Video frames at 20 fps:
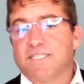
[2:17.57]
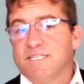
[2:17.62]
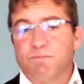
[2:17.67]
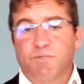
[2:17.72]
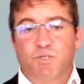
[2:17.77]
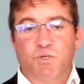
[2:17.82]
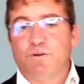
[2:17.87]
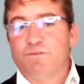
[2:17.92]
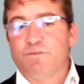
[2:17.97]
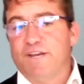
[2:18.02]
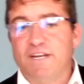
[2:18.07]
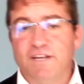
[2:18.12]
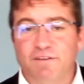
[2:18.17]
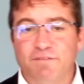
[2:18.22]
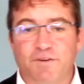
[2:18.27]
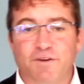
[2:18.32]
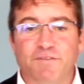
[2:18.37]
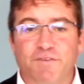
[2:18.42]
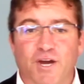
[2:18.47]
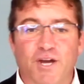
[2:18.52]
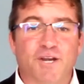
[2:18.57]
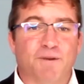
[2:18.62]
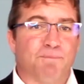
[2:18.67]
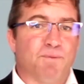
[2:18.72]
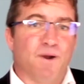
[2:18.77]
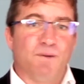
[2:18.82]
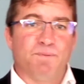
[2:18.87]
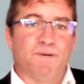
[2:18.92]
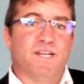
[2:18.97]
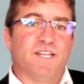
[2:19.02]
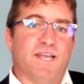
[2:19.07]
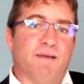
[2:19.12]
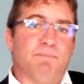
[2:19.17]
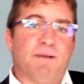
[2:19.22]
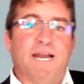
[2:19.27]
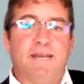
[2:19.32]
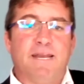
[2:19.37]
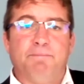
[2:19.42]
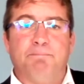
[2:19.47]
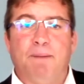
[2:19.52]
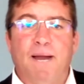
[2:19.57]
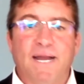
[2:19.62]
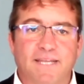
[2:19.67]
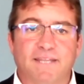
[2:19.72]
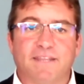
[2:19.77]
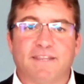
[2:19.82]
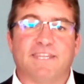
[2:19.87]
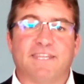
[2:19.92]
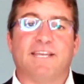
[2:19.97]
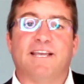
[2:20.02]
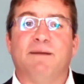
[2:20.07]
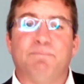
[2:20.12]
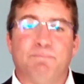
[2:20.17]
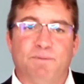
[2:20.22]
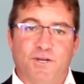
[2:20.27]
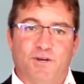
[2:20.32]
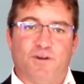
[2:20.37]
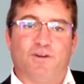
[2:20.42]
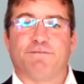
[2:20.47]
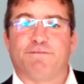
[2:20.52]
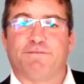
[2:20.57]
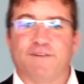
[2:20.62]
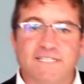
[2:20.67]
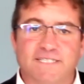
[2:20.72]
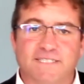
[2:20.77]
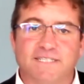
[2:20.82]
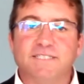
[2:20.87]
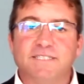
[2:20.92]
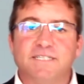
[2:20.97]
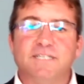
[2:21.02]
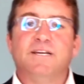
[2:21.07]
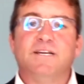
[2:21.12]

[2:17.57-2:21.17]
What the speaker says: I'm sure if any of you have owned a property, they bloody bugger the thing up and you got to fix it.